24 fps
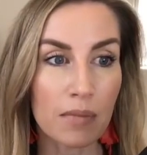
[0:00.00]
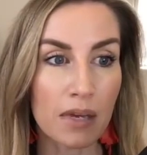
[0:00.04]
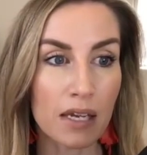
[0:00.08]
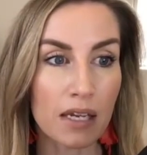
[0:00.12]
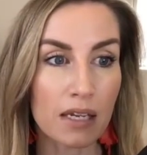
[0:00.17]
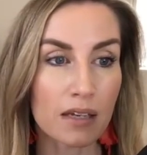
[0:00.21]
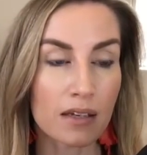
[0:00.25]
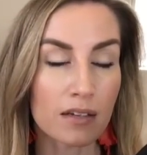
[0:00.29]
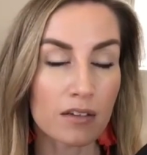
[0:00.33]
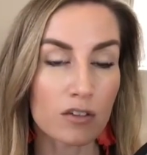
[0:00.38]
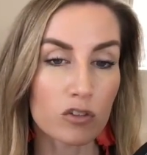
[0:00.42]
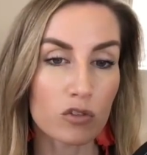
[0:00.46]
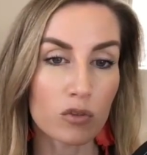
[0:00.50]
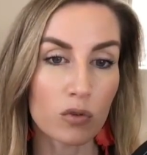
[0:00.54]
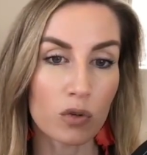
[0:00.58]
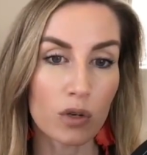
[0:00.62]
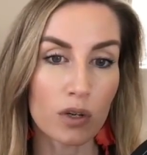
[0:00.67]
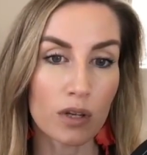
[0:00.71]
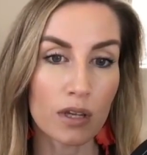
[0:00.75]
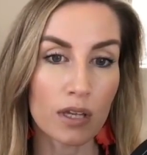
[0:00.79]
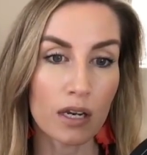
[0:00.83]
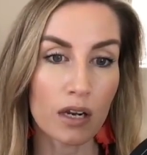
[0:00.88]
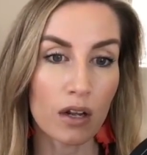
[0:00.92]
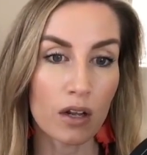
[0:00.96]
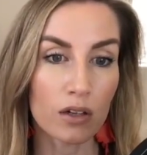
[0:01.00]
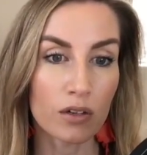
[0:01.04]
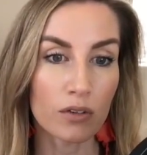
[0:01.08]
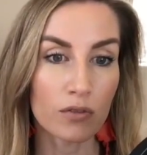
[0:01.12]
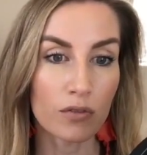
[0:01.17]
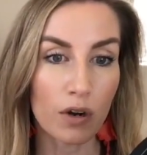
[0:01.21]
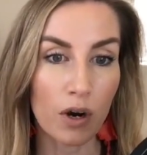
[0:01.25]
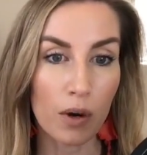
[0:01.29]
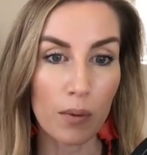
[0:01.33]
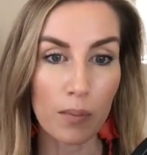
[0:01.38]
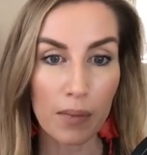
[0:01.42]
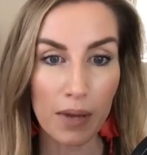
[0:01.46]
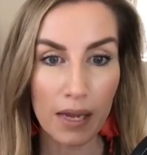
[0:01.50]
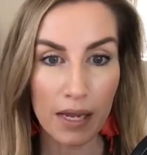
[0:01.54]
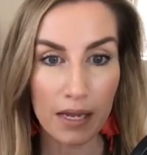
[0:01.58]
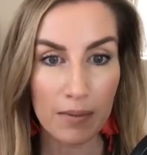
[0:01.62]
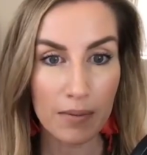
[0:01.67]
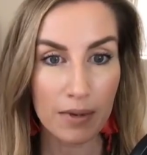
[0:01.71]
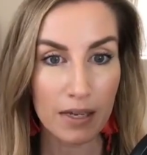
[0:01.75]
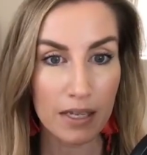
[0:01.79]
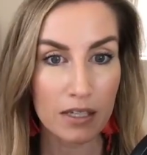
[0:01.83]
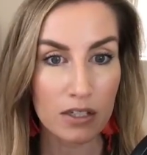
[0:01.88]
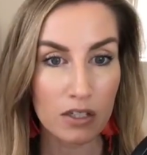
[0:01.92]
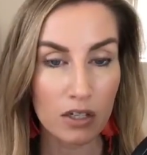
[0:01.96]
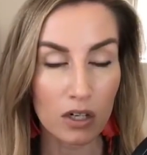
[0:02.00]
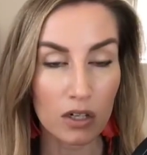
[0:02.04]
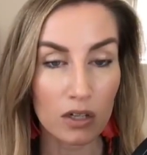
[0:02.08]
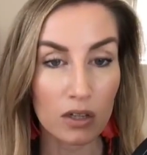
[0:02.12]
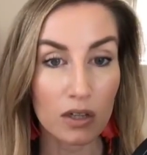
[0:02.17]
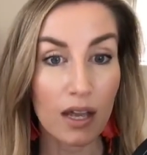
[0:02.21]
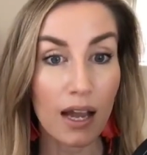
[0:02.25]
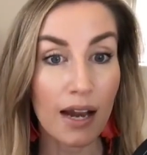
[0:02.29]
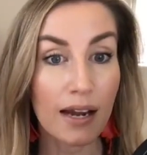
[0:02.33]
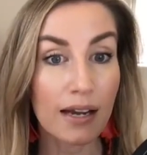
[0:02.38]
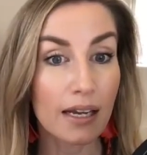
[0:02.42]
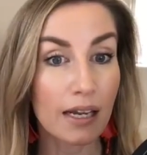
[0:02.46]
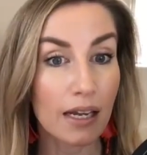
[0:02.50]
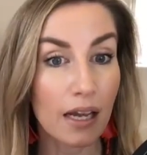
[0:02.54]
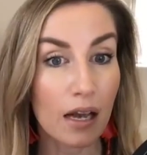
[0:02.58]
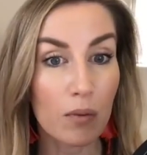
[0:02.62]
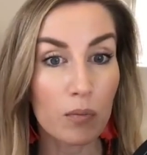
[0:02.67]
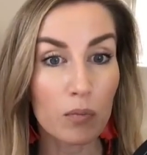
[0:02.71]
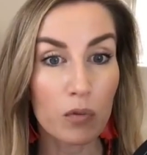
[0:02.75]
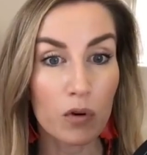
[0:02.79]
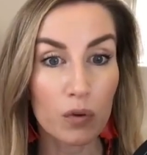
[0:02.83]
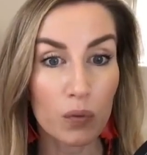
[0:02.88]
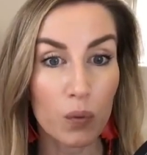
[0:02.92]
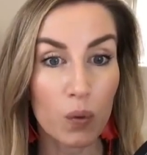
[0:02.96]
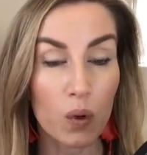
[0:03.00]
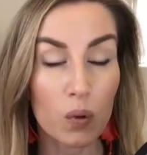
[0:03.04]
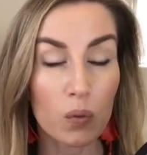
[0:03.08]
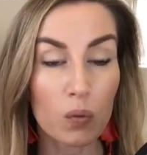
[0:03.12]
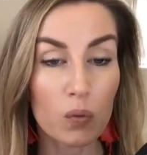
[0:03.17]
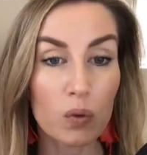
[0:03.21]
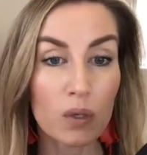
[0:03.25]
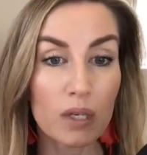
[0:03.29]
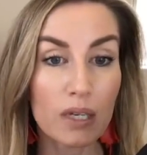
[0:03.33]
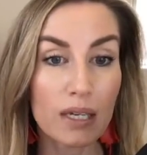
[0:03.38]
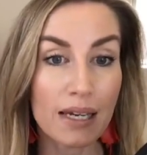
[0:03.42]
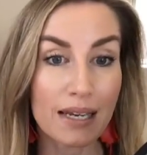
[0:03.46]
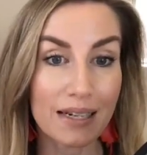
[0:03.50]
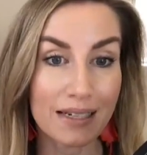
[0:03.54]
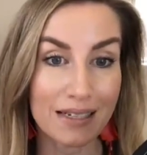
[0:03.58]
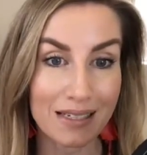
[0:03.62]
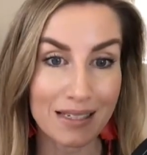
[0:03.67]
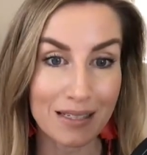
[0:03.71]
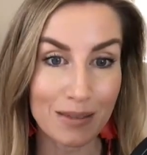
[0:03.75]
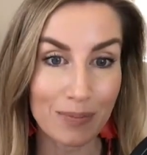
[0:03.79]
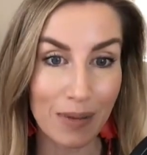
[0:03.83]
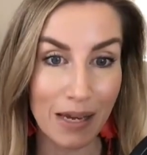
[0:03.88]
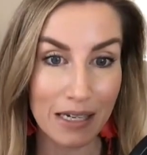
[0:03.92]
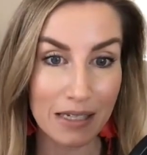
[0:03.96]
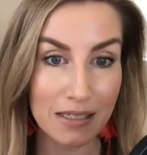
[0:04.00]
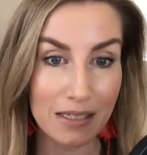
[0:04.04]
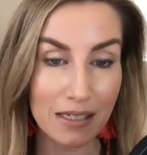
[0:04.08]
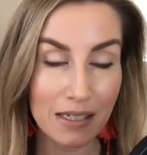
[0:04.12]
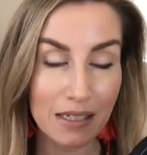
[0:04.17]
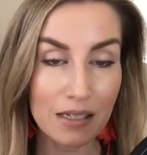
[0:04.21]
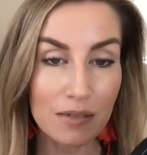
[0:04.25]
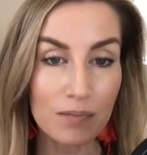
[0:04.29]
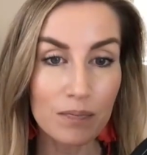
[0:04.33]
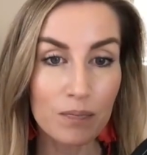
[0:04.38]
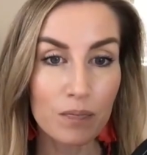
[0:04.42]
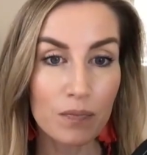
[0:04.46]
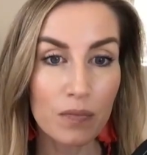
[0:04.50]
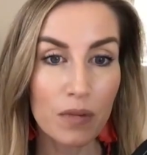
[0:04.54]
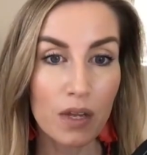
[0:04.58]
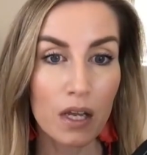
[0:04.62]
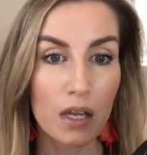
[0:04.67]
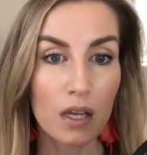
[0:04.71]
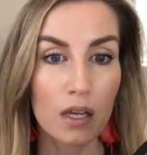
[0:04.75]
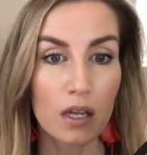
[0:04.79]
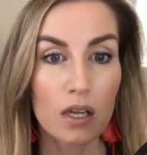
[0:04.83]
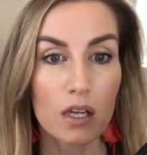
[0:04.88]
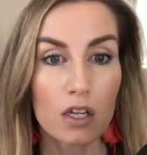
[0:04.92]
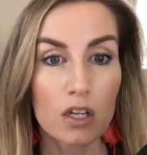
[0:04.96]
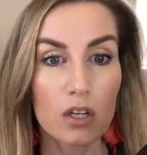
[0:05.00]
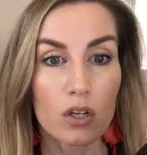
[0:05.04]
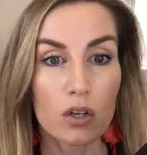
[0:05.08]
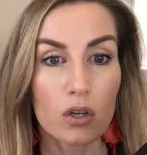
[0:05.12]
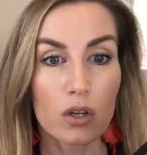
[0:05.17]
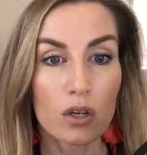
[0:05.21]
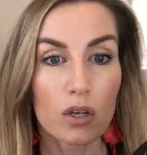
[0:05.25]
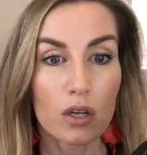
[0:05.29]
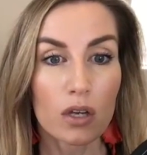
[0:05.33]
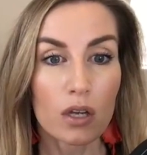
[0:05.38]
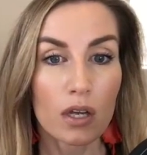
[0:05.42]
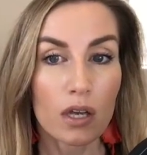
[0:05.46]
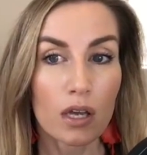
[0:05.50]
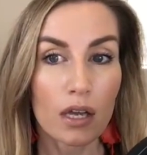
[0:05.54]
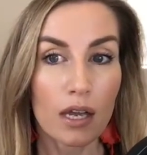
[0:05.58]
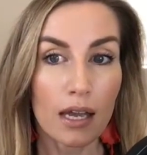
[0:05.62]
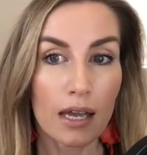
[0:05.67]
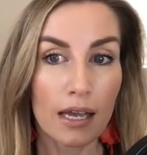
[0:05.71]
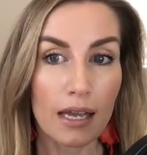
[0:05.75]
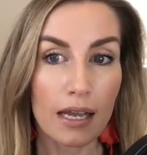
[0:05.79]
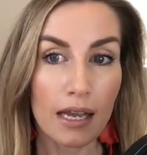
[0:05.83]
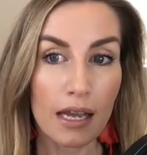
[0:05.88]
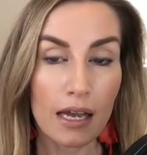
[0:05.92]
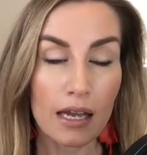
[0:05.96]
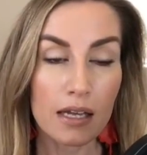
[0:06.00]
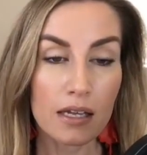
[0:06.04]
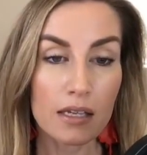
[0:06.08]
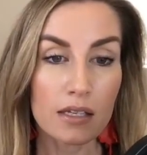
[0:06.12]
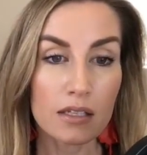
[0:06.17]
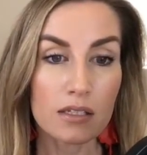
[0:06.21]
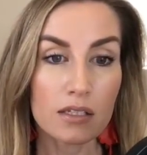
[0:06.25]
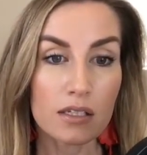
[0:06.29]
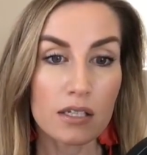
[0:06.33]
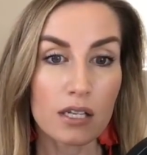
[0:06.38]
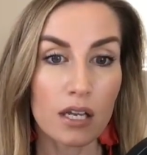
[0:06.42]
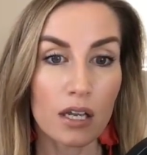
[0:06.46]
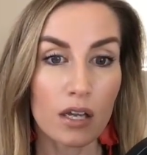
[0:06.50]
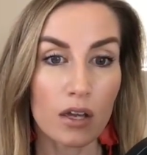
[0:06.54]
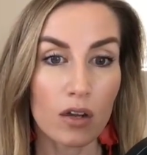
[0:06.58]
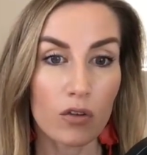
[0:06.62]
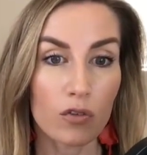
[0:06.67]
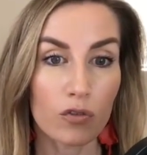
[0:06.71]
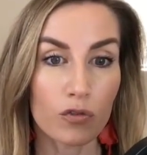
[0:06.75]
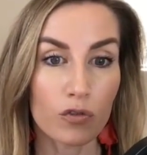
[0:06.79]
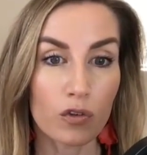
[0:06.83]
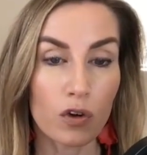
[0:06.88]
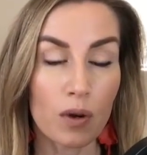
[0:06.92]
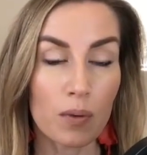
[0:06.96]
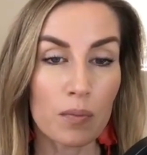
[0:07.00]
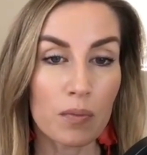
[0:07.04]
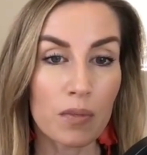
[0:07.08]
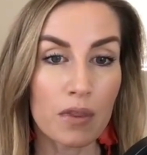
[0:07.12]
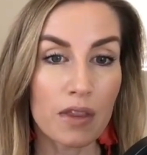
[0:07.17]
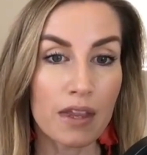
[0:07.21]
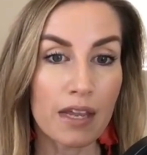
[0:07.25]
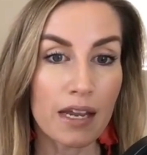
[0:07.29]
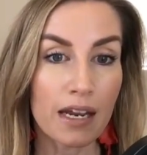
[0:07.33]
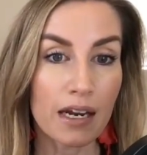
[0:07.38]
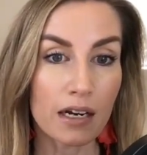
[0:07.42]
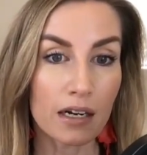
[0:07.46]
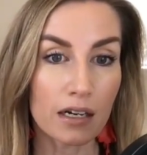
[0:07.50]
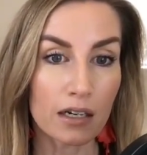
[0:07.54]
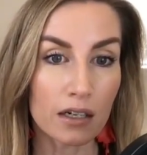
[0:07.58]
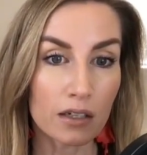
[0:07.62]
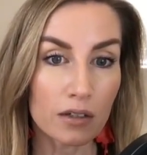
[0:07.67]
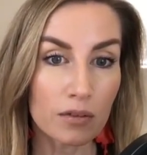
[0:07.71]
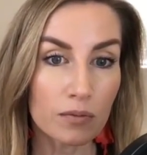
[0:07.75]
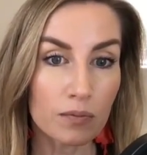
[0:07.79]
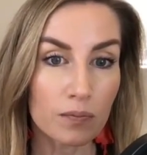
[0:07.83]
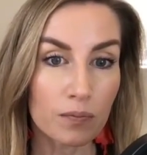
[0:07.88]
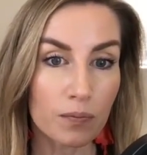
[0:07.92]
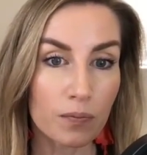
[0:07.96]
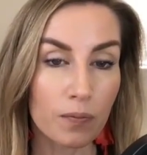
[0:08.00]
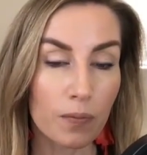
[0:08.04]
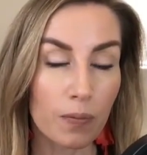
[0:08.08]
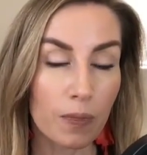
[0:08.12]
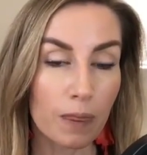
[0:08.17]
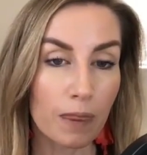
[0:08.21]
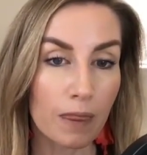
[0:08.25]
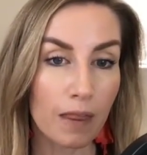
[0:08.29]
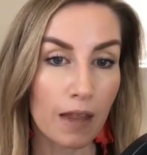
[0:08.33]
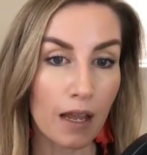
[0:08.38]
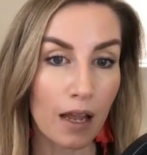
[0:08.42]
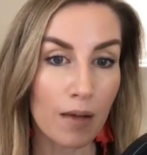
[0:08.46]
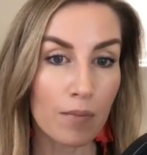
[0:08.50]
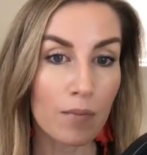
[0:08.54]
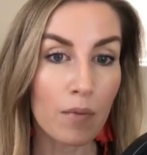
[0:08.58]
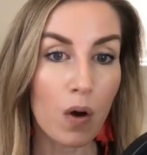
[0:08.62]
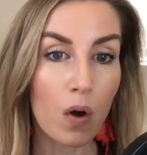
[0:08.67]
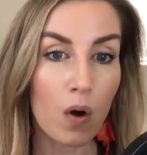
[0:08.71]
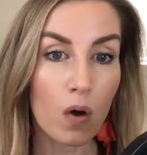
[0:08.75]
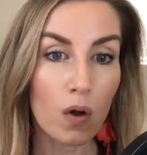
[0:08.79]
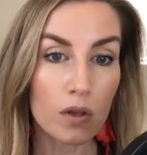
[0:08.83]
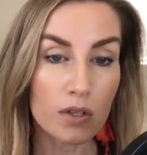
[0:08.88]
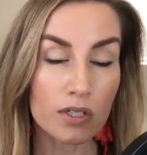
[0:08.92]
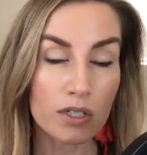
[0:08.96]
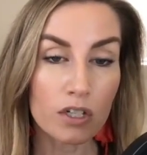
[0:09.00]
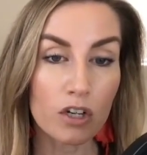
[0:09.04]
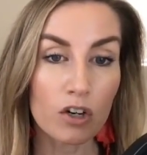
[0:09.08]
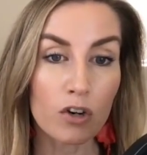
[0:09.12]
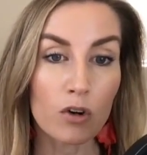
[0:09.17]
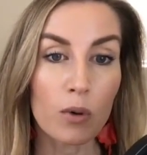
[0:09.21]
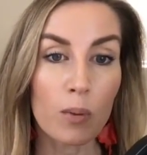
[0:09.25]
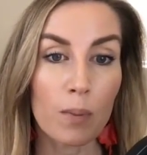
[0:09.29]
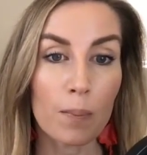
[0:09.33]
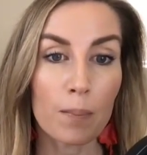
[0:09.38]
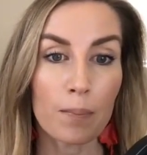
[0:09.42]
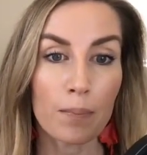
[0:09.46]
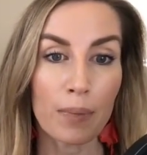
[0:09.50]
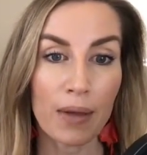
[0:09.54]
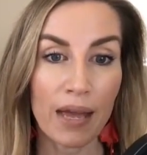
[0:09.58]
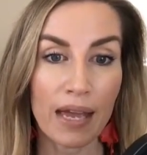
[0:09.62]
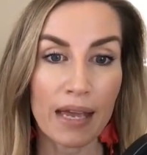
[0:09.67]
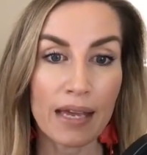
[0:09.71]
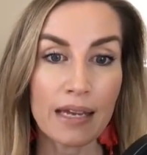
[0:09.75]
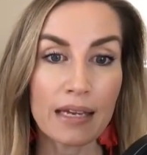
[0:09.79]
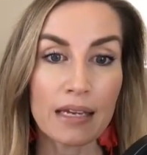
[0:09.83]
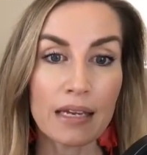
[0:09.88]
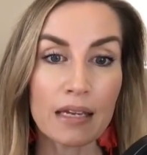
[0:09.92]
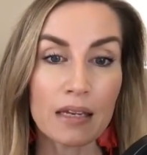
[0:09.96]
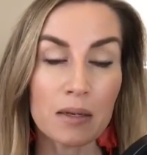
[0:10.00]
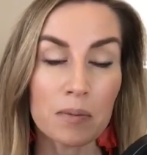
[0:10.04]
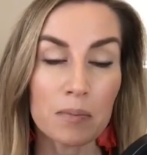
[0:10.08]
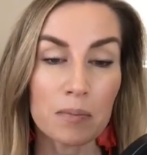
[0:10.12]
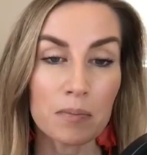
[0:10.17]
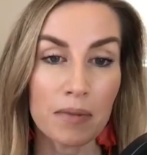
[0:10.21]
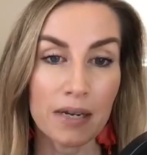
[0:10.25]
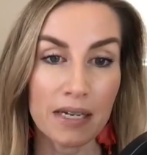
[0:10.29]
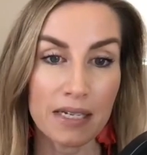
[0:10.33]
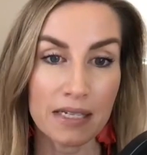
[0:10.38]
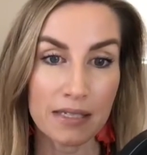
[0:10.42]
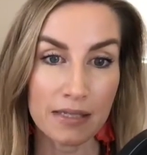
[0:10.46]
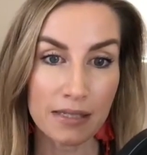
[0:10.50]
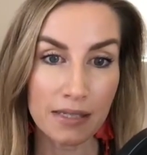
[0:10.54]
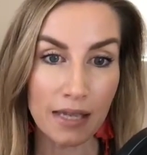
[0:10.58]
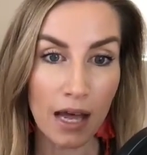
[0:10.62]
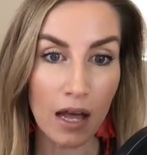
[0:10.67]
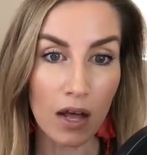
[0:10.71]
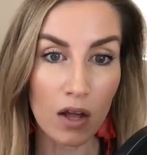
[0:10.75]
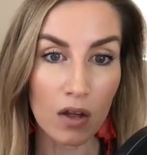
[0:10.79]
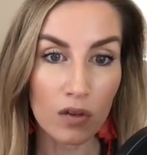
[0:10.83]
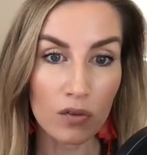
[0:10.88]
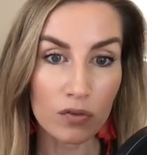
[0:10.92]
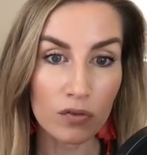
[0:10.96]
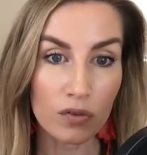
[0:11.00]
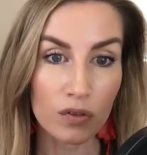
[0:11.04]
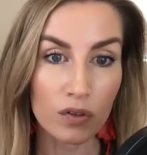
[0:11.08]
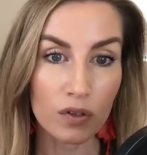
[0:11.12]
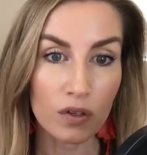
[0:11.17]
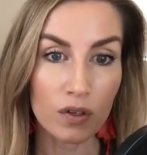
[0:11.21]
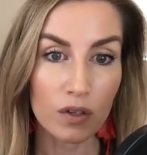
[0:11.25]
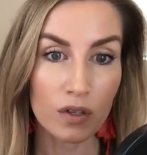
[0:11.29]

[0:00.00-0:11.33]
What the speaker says: making sure that all of our payments are lining up with what we expected. And from there, I'm also paying myself